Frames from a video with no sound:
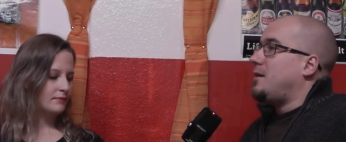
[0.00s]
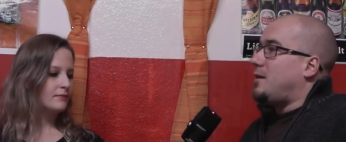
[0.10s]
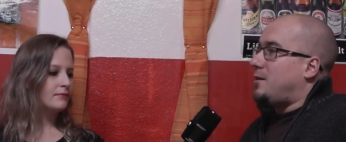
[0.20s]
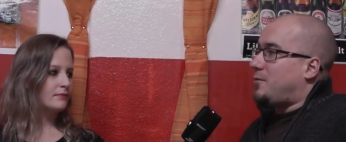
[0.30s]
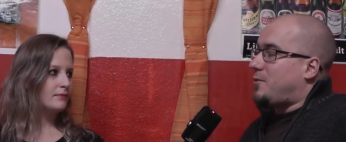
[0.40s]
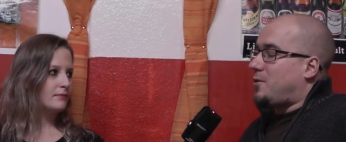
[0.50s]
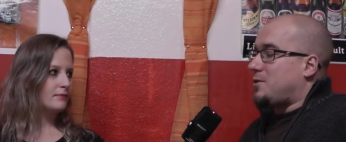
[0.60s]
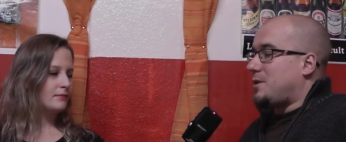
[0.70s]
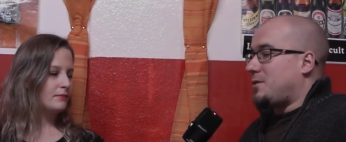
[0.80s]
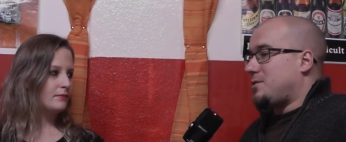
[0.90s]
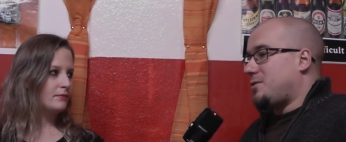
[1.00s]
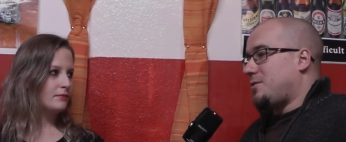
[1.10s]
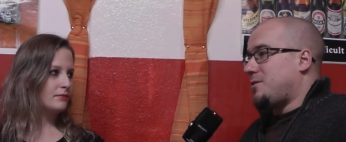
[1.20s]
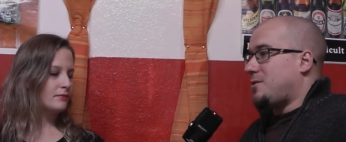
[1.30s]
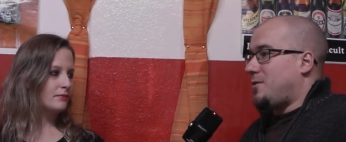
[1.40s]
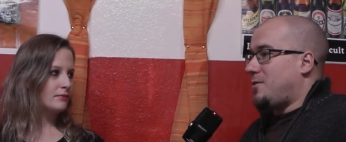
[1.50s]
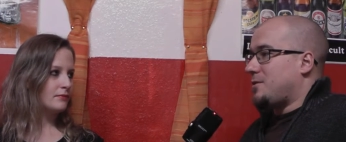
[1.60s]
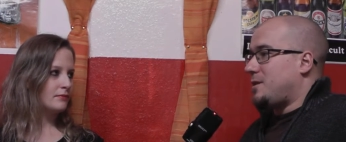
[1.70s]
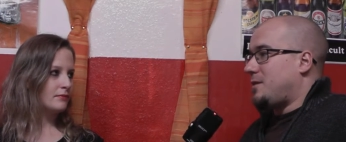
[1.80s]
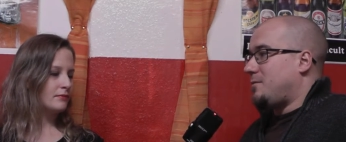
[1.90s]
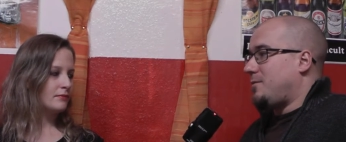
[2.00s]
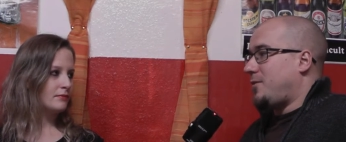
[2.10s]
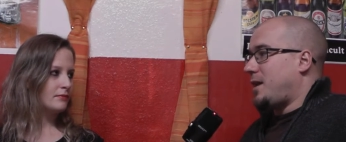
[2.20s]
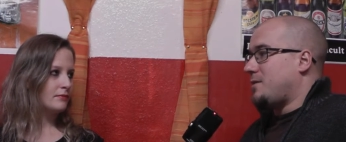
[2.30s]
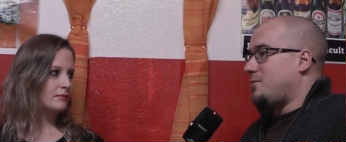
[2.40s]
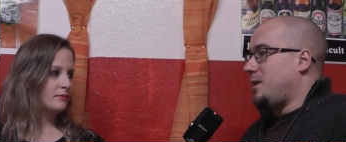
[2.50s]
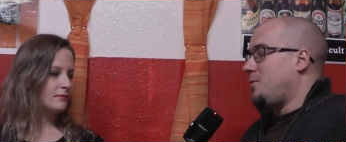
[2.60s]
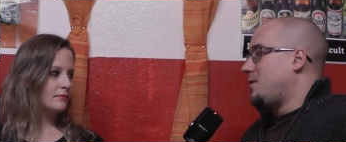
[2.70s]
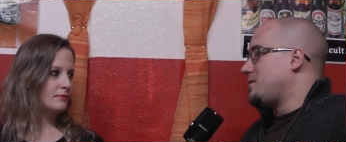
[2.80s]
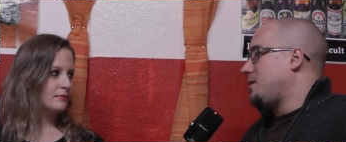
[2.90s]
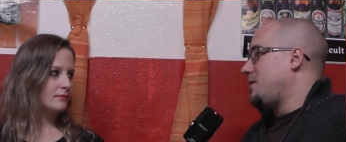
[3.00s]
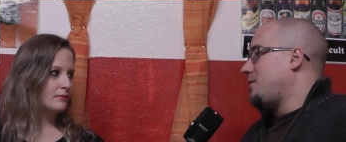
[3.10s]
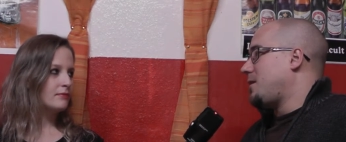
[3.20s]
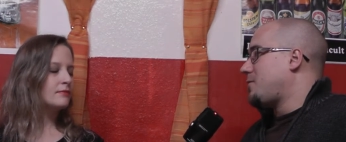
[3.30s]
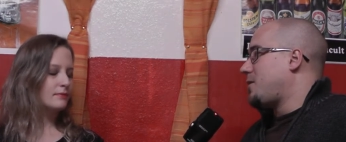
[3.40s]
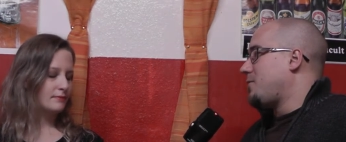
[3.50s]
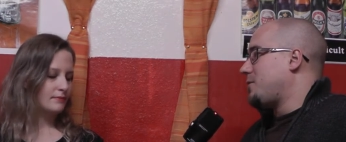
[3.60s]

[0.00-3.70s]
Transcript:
Speaker 1: uh, of course there are certain songs that fans really want to hear like cry